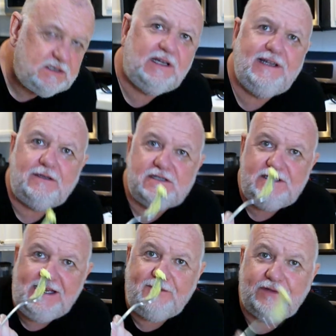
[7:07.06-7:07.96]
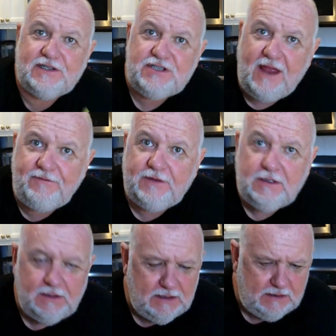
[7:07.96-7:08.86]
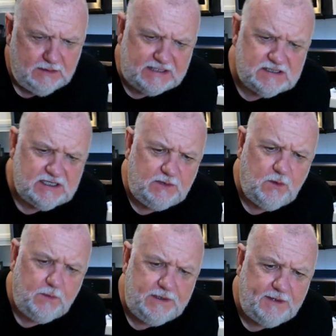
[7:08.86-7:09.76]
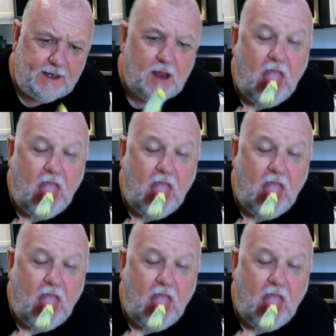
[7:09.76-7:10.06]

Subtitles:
a little sneak for the chef. Let's see what we think.